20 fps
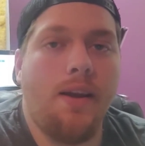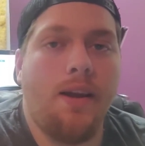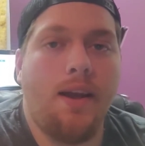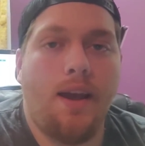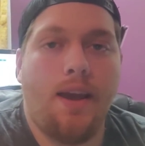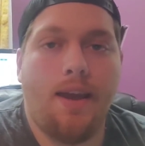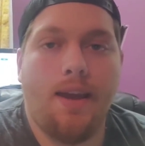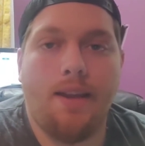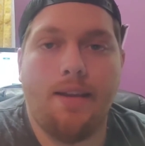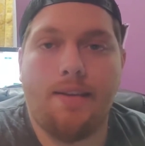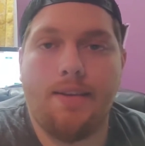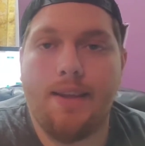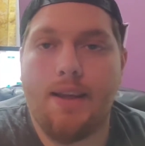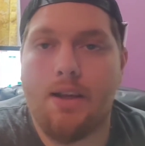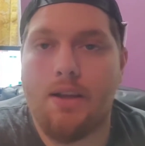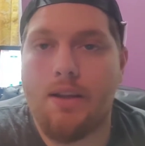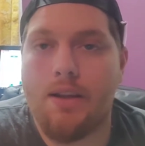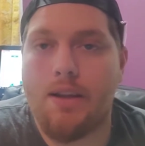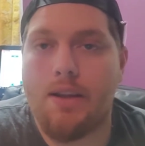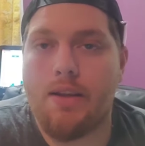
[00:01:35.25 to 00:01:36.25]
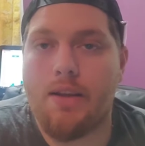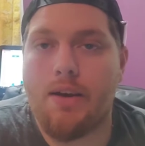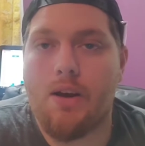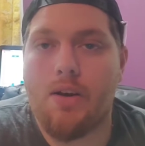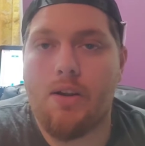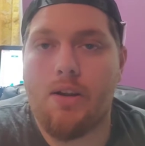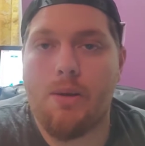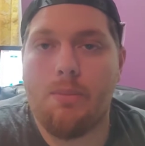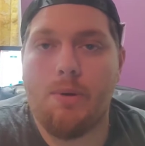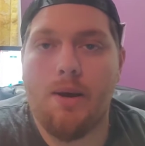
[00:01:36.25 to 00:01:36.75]
and sell it
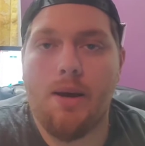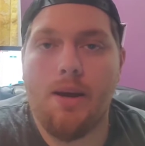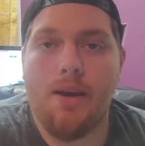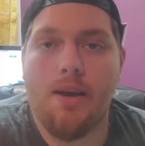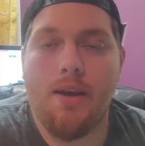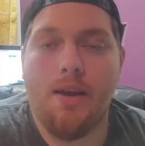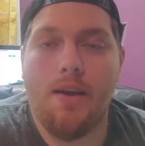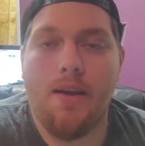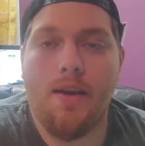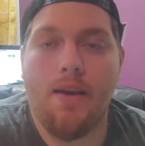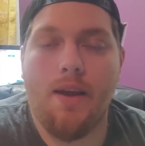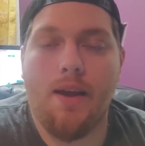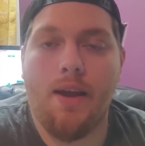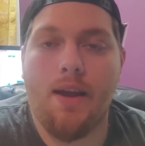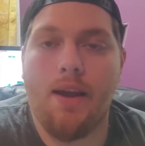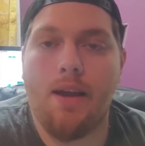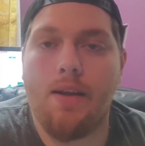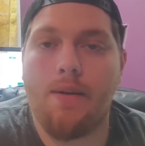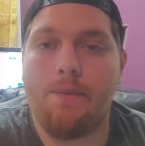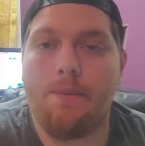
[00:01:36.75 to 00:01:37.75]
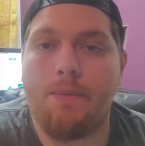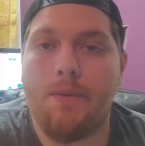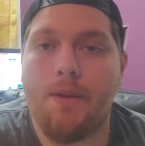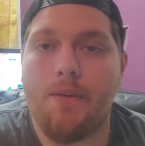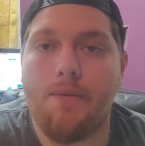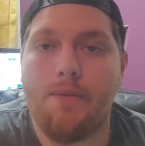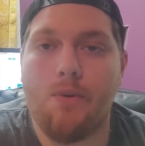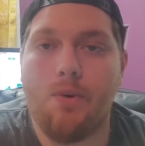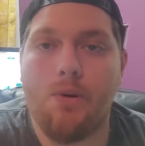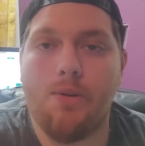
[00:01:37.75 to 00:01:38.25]
on eBay, and
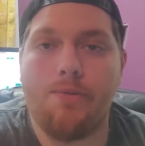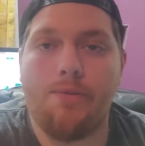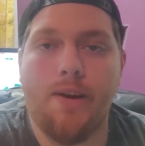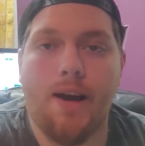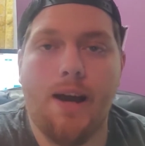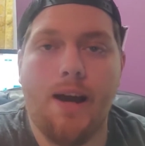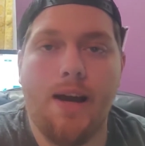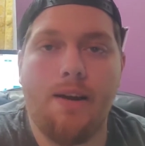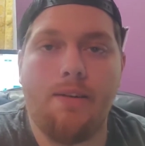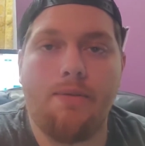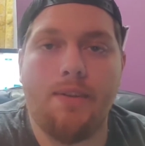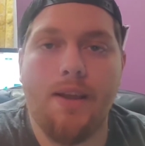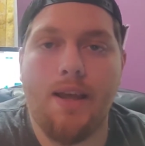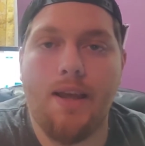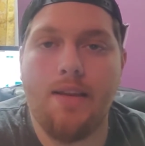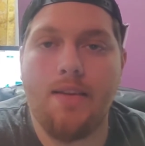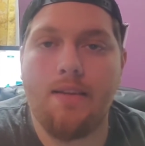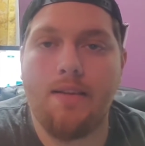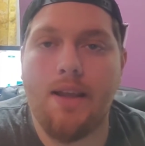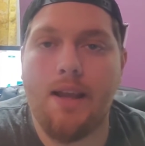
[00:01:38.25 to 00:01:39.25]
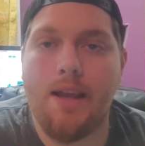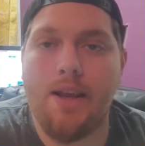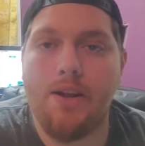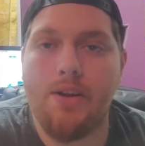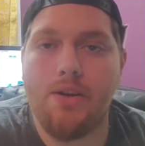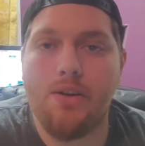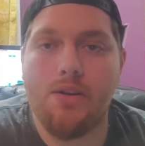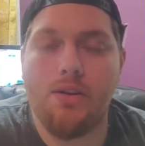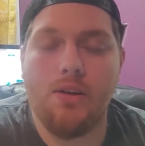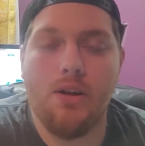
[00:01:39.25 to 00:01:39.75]
45 days
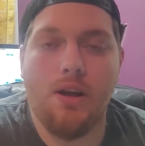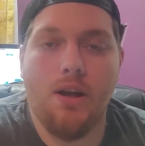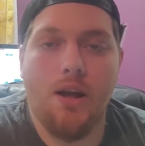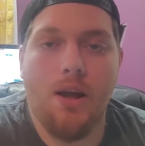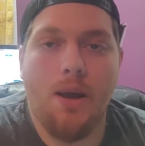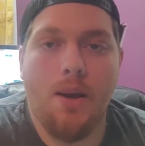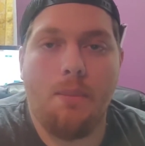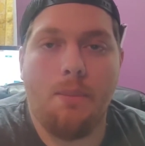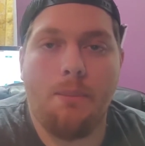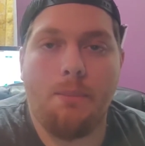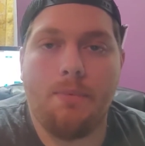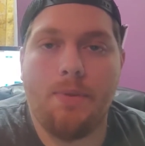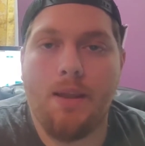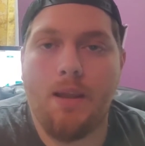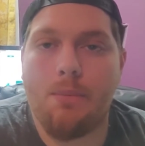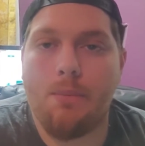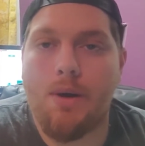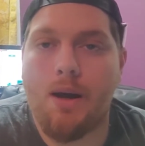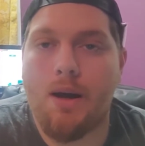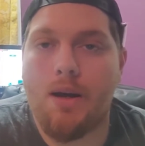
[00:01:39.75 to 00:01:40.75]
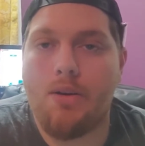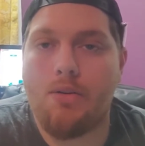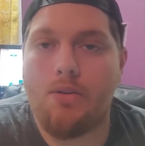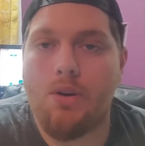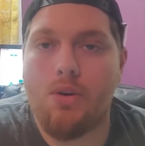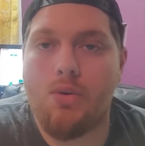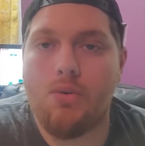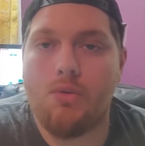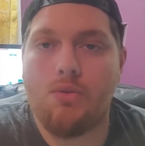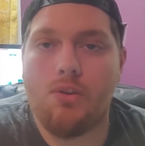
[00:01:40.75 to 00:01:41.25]
later I think my
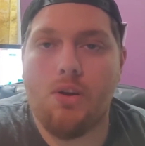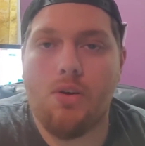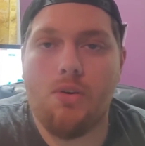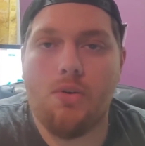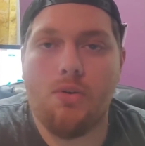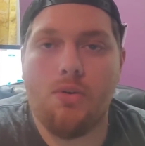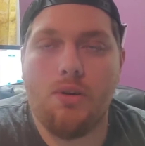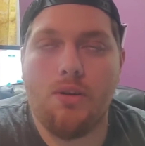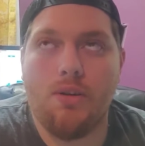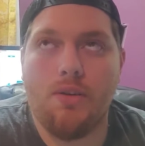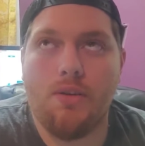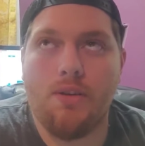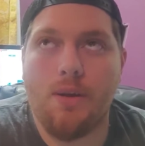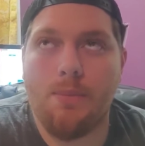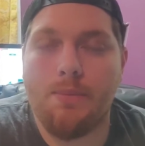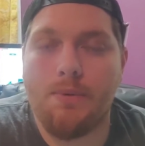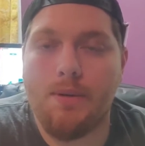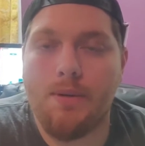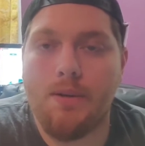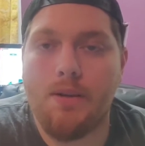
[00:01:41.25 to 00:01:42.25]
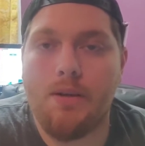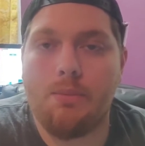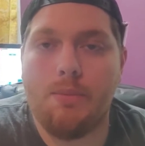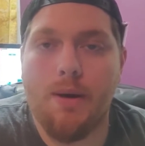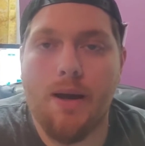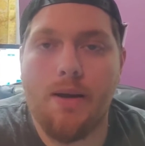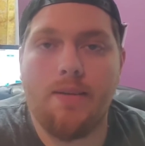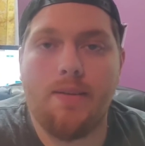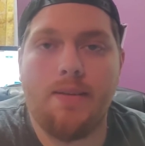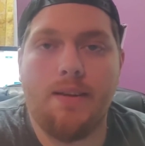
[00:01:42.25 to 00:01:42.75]
gross total is up to
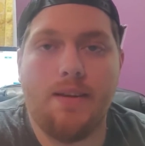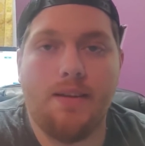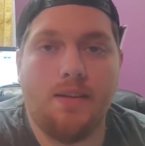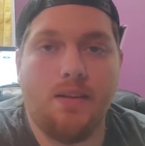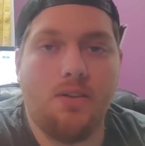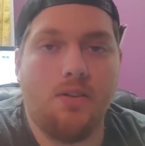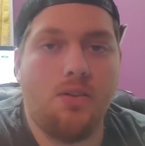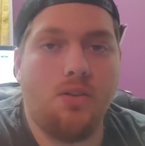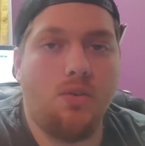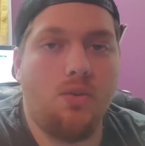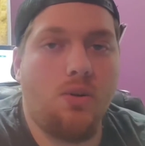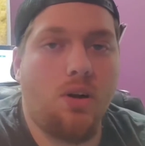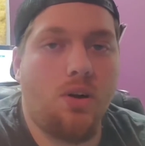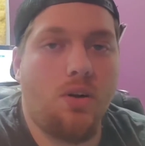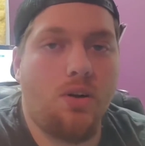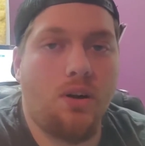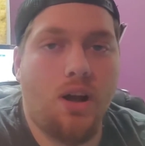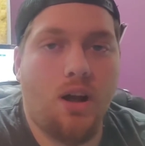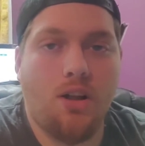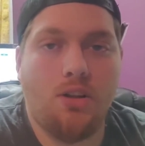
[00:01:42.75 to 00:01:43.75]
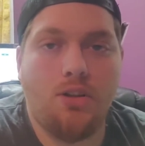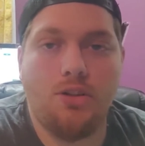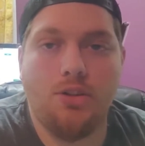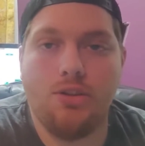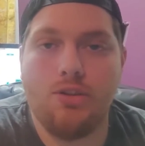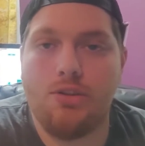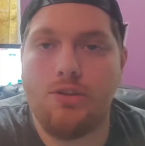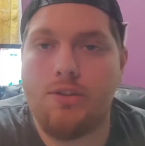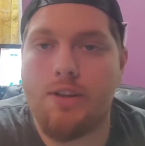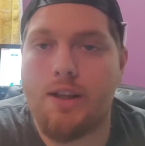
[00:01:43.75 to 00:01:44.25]
about
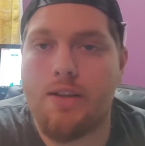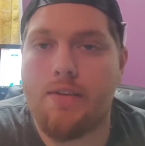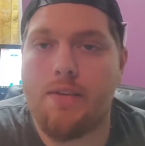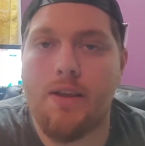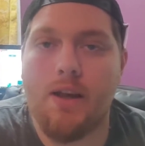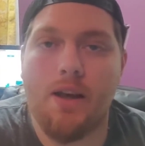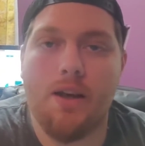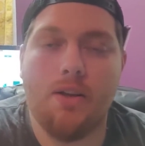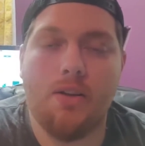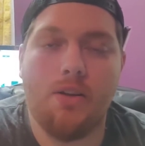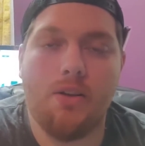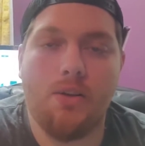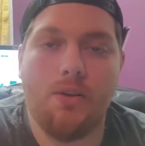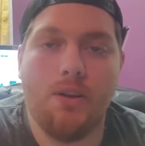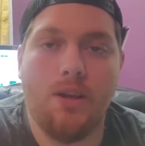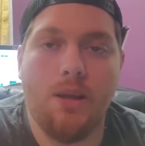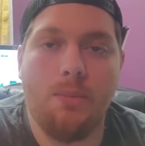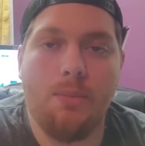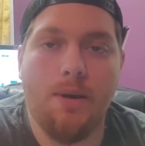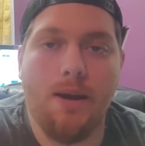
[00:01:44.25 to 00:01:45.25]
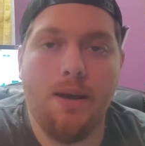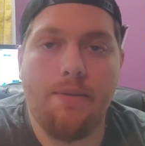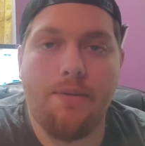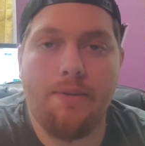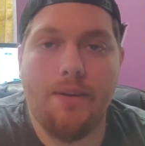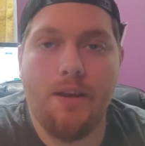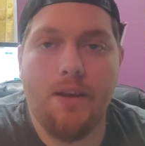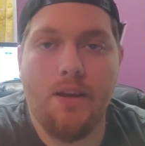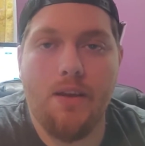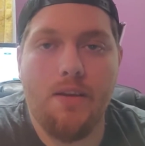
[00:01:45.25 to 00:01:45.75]
$6,200. That's not including eBay
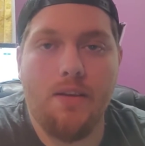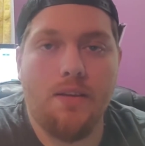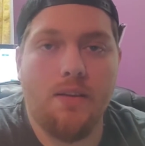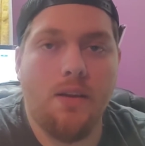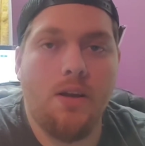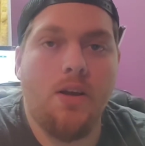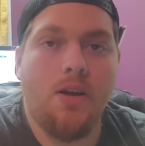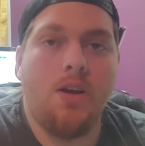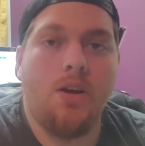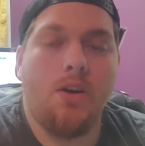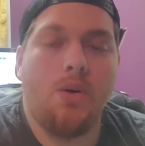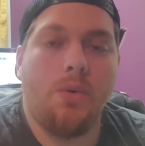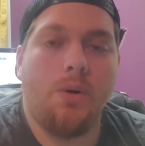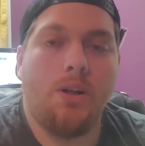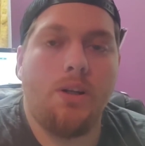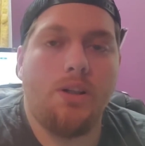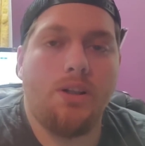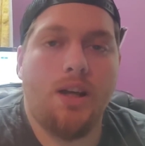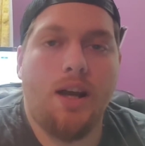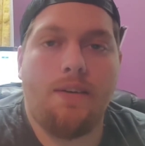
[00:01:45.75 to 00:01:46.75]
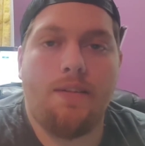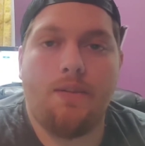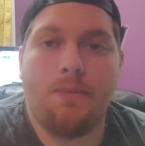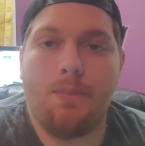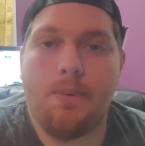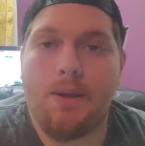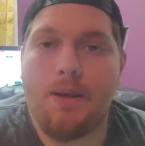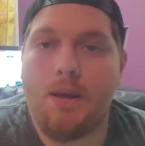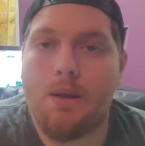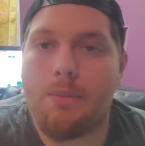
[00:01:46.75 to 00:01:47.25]
fees, which I've
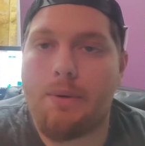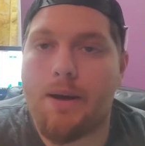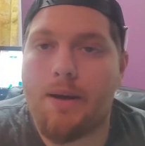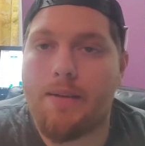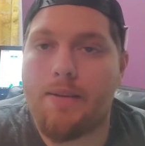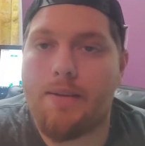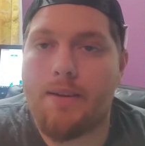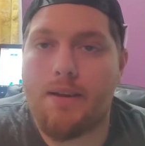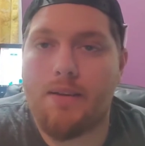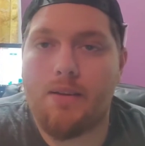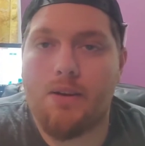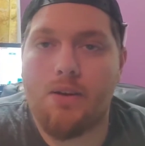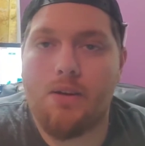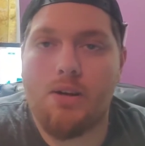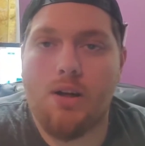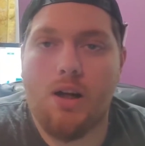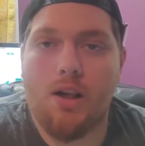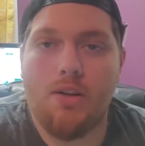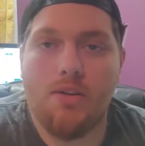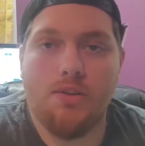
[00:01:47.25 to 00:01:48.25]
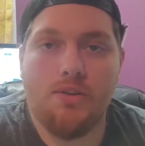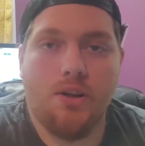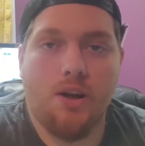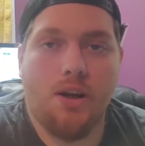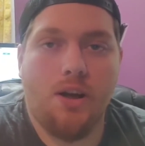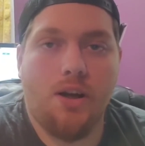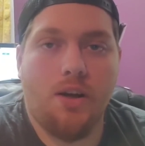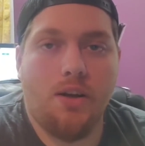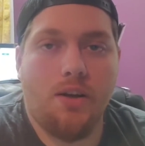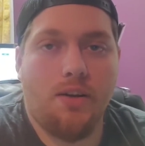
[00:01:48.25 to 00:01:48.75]
spent about $600
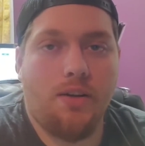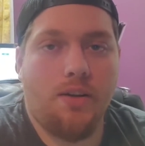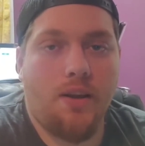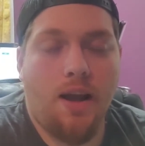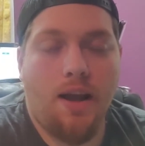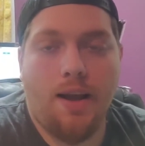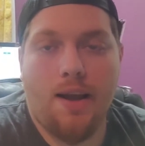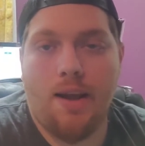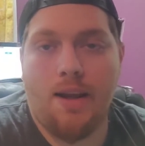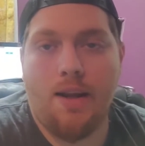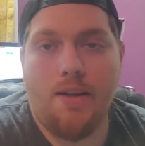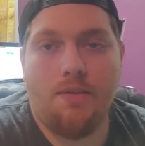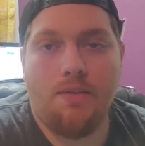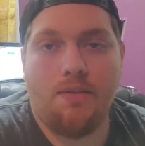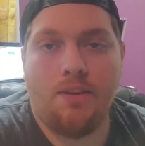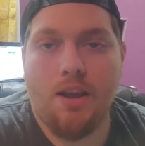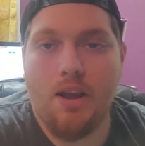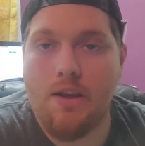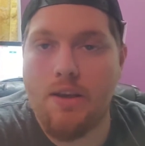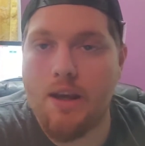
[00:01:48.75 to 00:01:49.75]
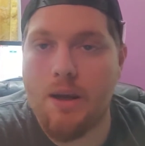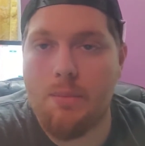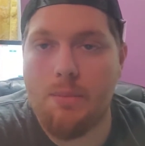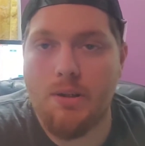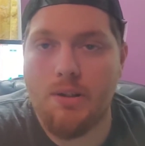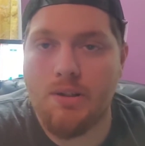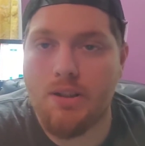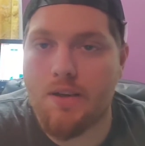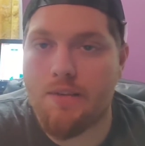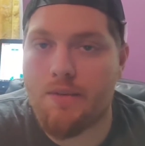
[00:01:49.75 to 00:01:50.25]
on. I can't even tell you how
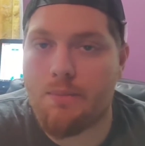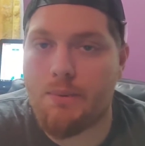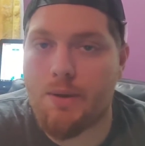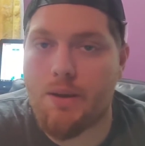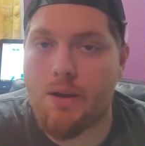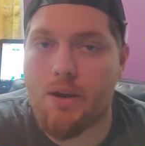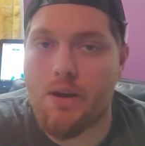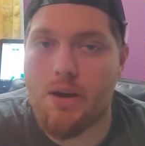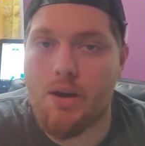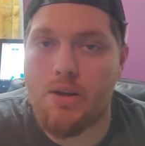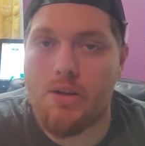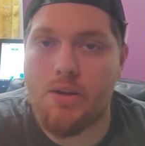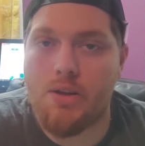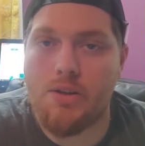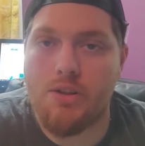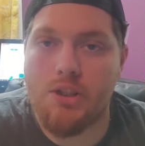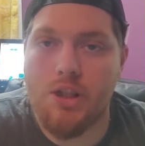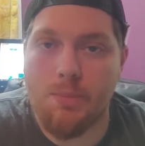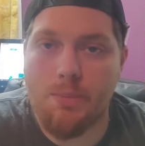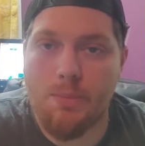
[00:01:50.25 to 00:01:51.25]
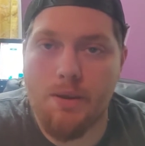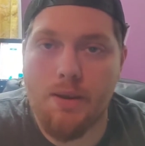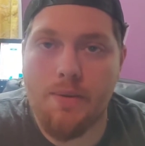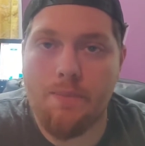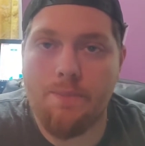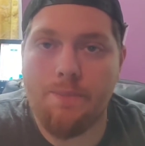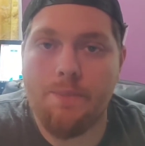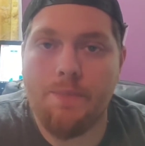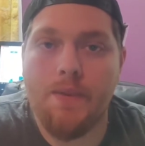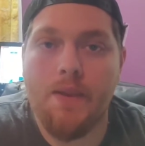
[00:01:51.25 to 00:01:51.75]
much I've spent on shipping,
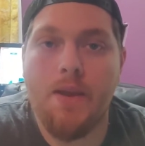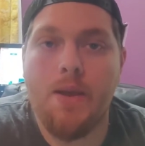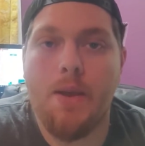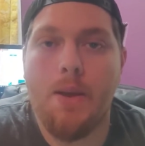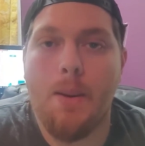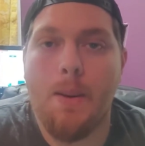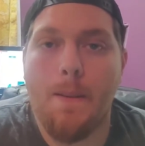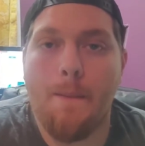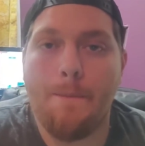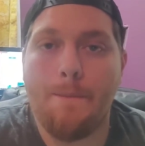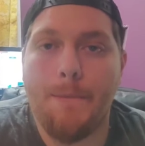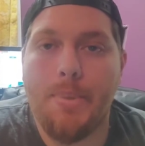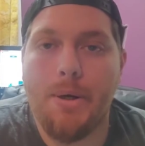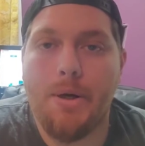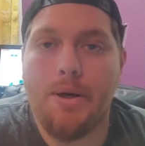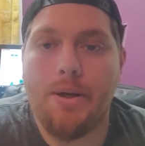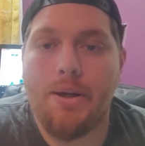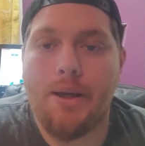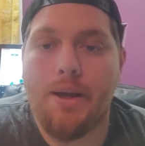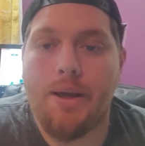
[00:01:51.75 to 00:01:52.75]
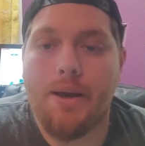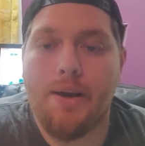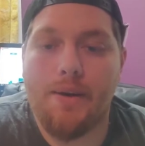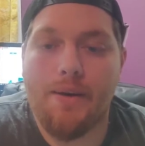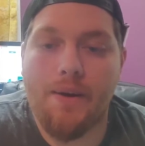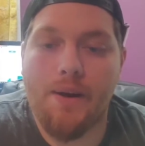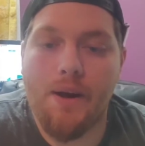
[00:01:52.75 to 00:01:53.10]
but yeah.